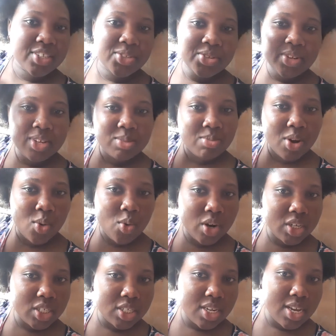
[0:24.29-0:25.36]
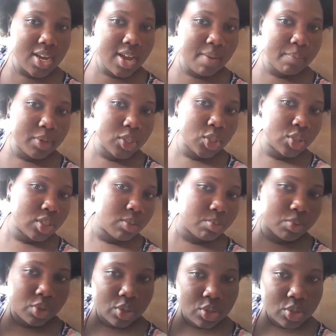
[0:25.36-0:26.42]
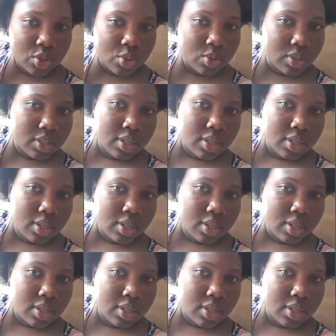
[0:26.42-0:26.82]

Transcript: Today is my wash day. I'ma just pull it out.